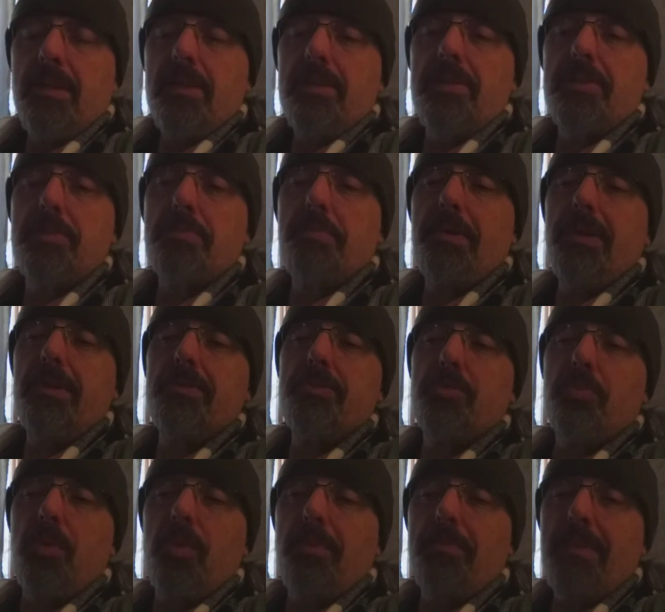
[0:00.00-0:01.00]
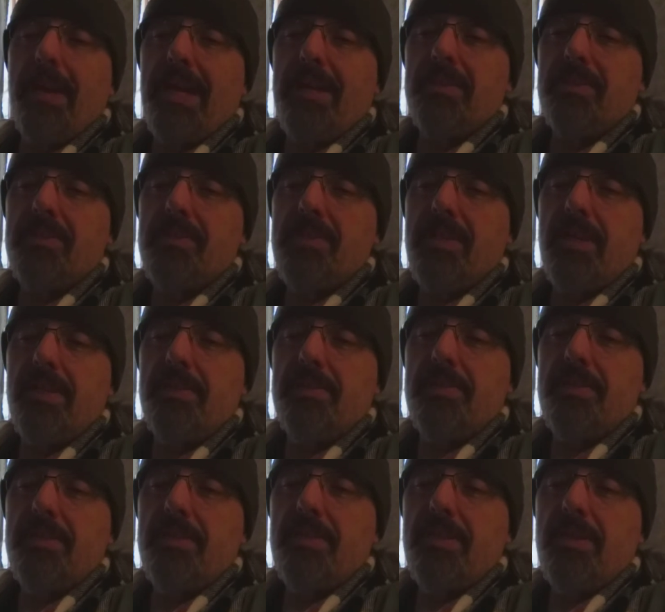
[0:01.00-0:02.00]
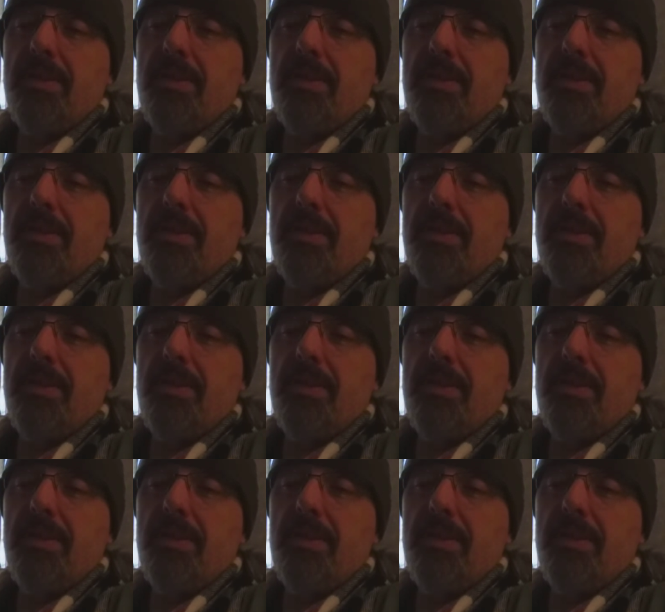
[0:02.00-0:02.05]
the spiritual man says,